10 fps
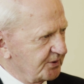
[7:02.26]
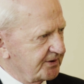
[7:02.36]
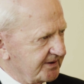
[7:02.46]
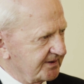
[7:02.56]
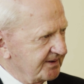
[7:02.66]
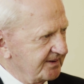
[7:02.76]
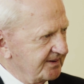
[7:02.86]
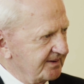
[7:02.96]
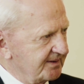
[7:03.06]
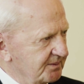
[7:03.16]
water,
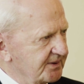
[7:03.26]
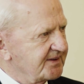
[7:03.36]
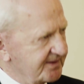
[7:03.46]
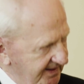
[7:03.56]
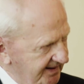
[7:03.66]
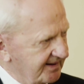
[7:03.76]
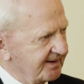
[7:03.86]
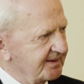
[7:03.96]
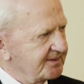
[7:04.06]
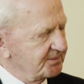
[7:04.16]
which
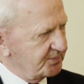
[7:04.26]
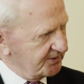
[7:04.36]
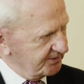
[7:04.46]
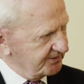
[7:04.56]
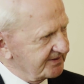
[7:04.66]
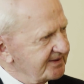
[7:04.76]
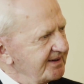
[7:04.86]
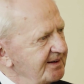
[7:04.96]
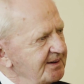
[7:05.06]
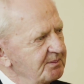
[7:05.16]
then produce
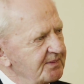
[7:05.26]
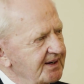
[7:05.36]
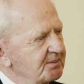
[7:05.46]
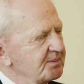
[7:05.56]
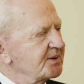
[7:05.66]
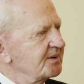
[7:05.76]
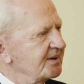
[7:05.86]
steam and